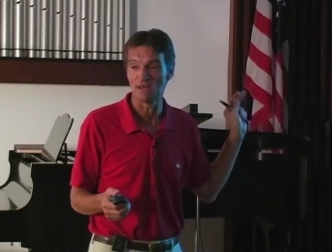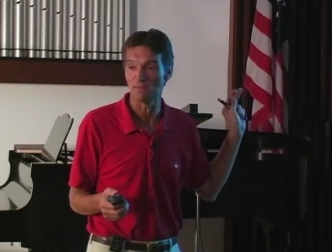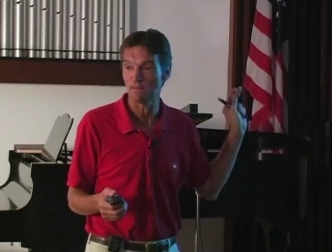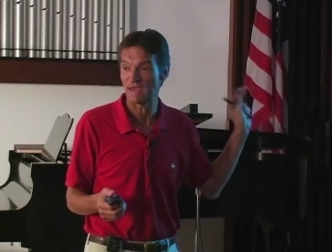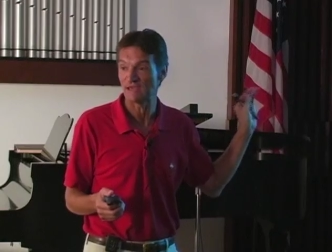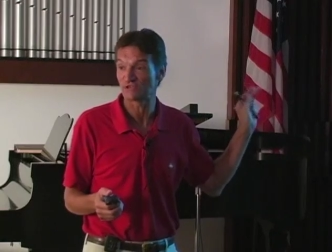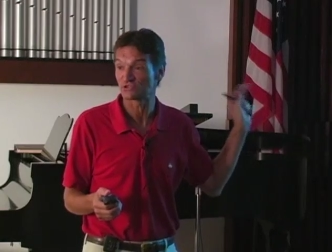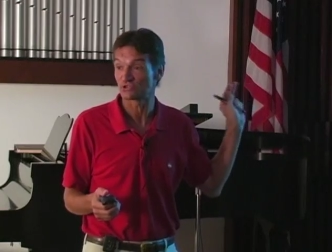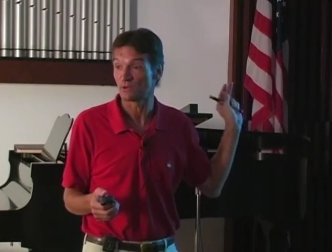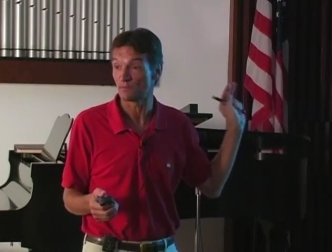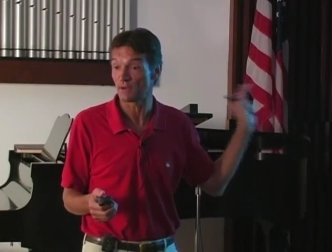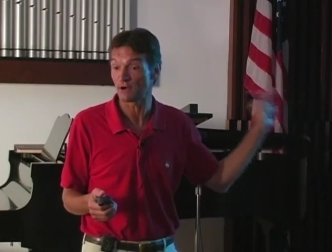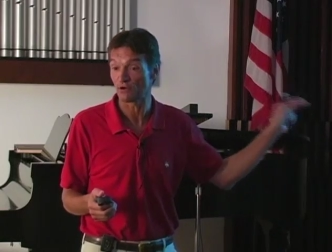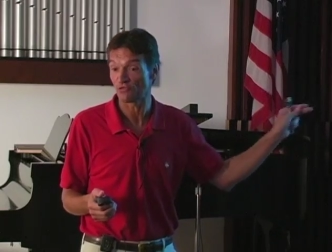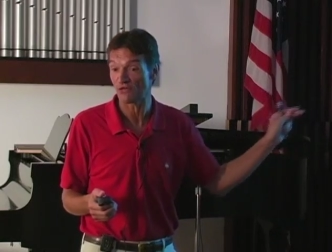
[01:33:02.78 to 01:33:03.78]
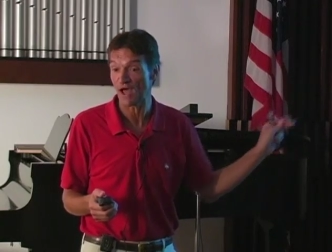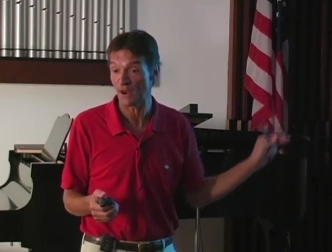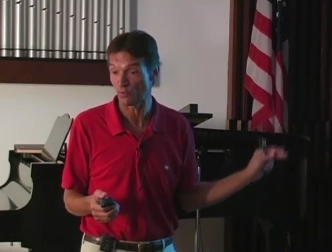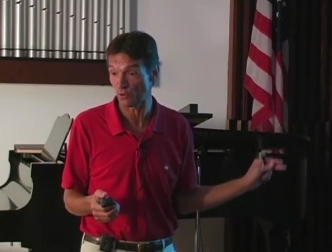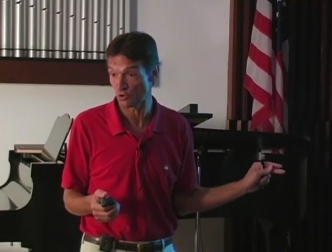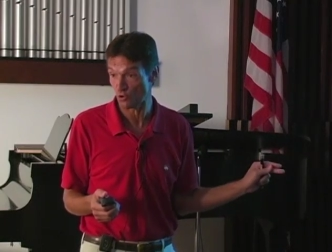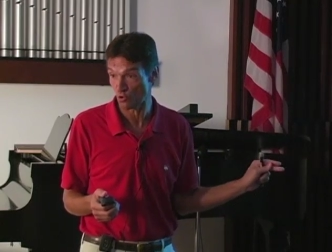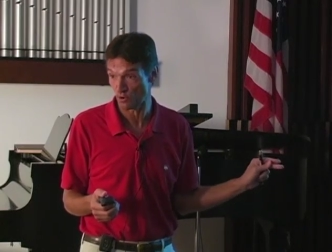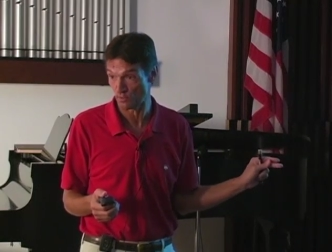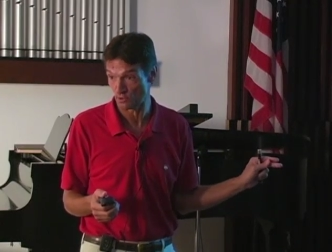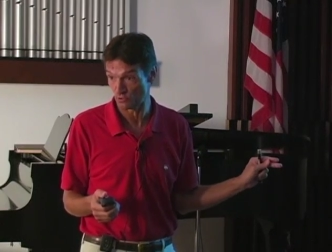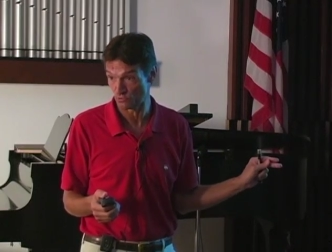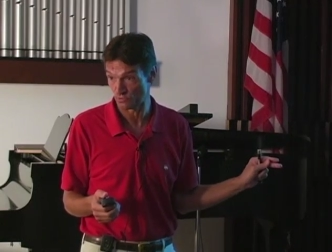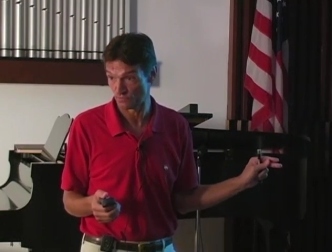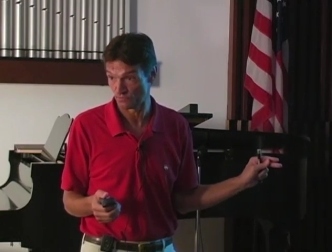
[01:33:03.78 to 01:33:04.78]
it makes parathyroid
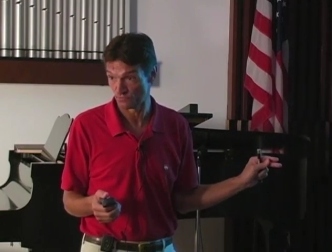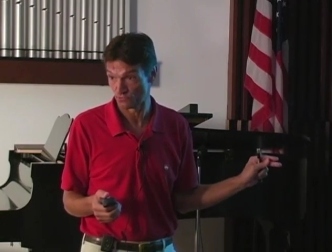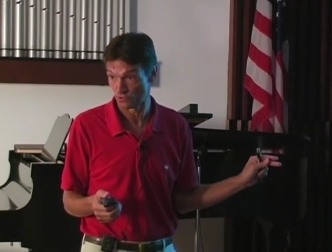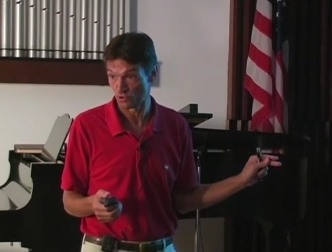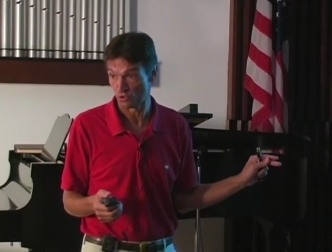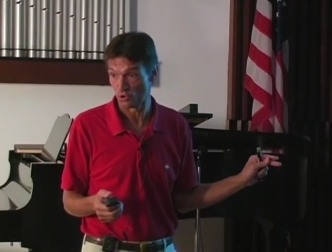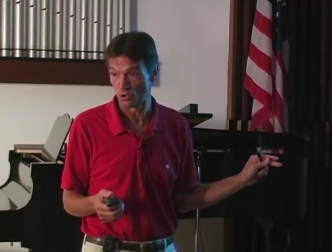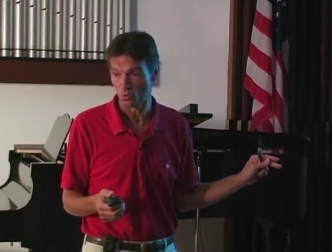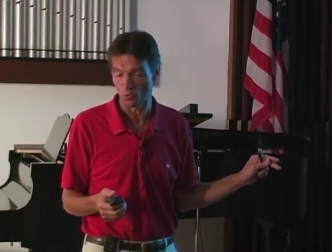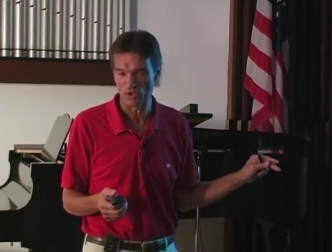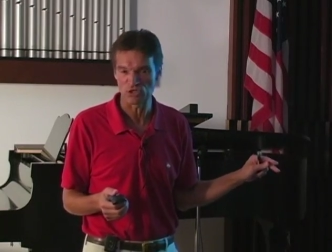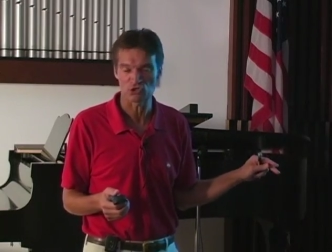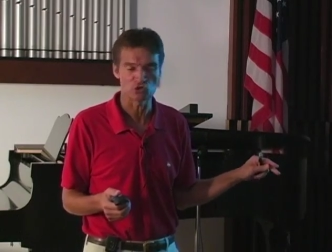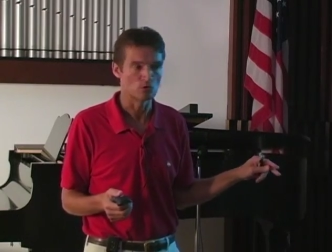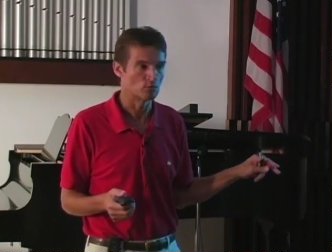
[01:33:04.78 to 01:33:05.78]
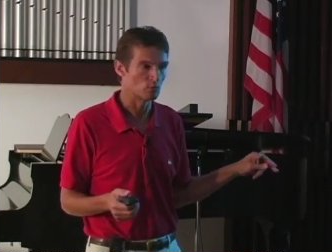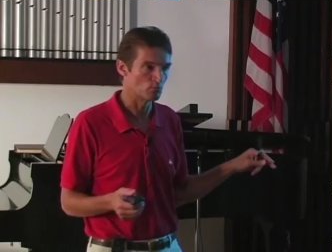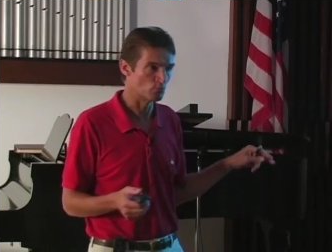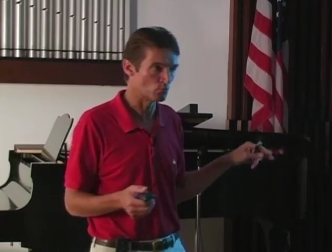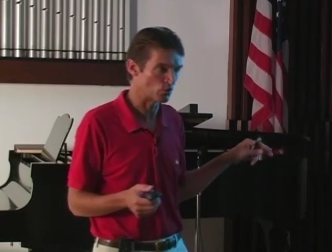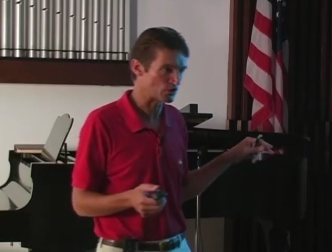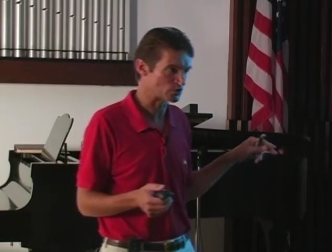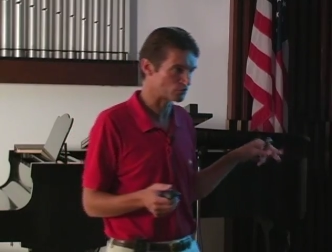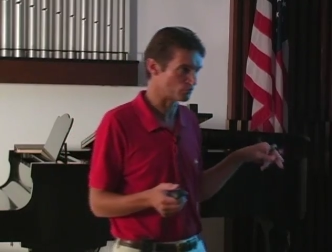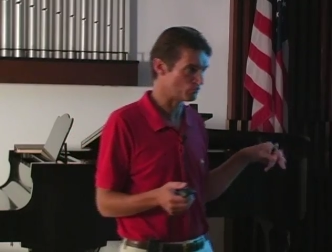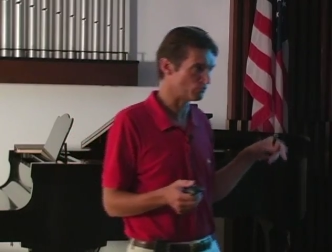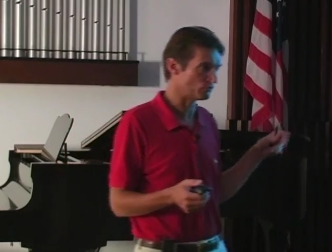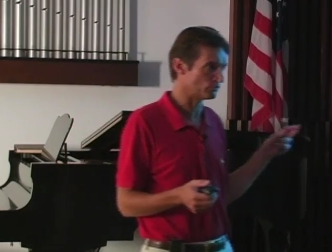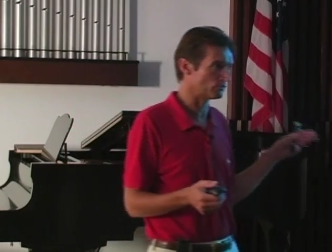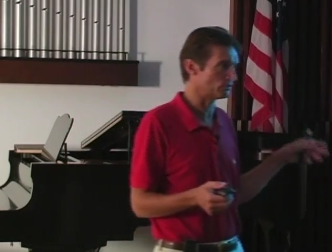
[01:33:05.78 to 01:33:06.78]
hormone, which
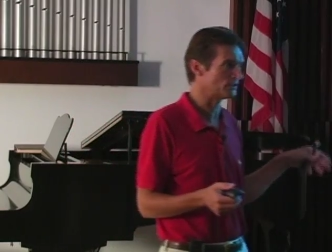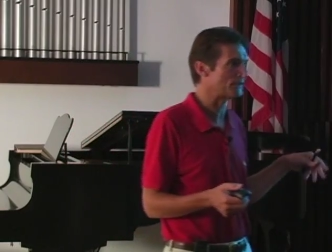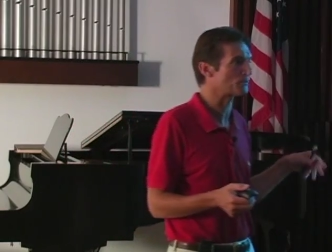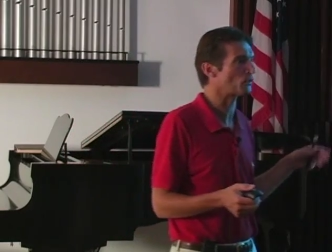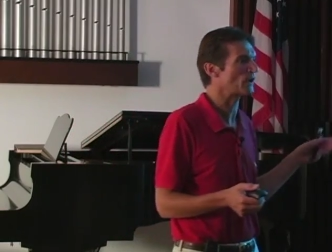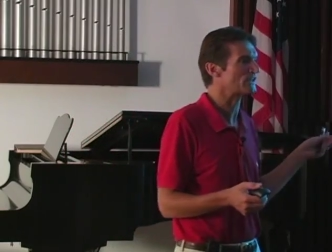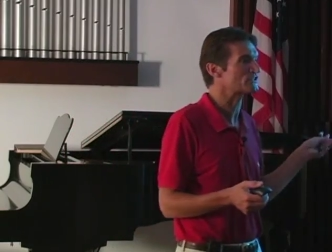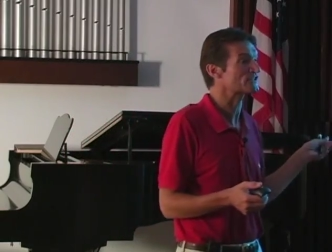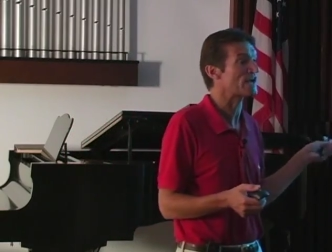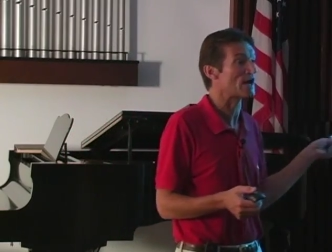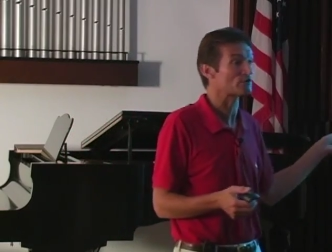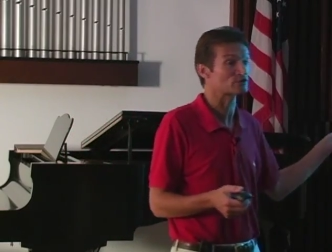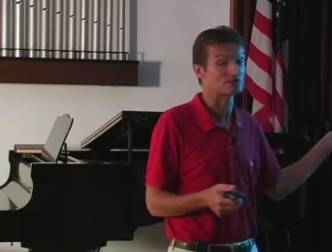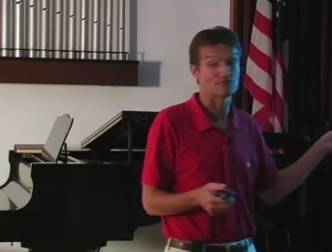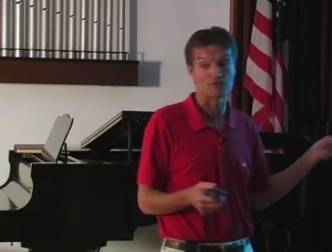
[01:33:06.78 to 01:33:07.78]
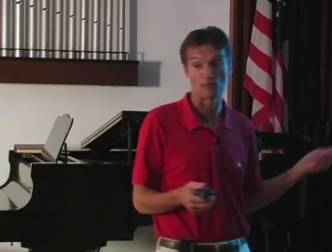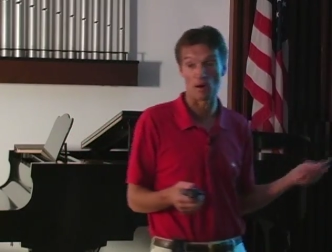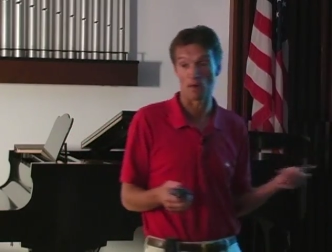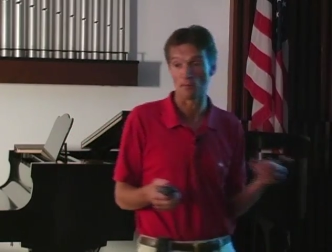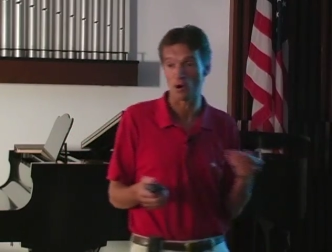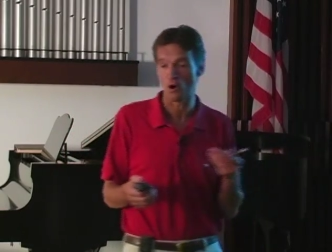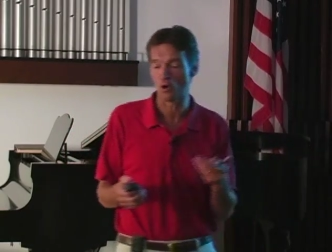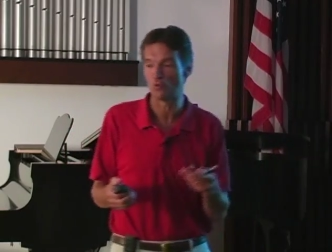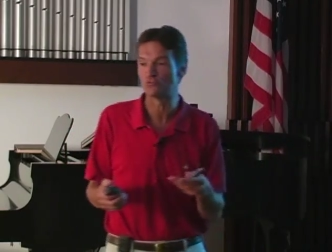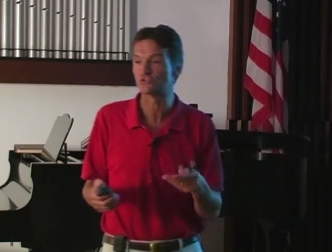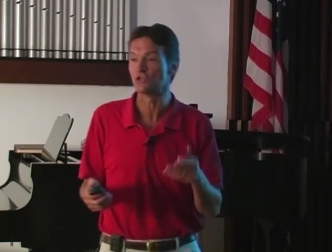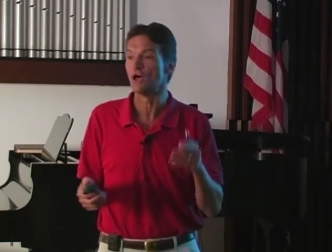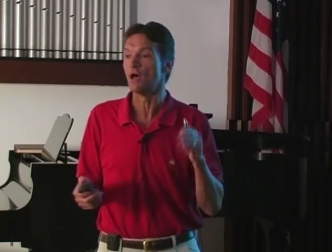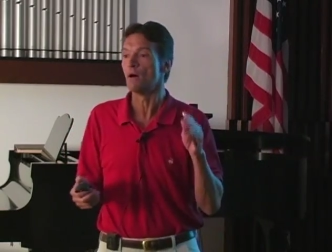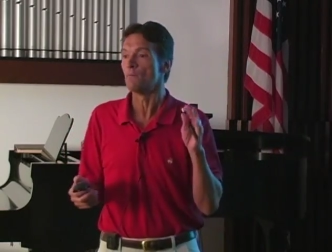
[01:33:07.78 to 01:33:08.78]
liberates calcium from our bones.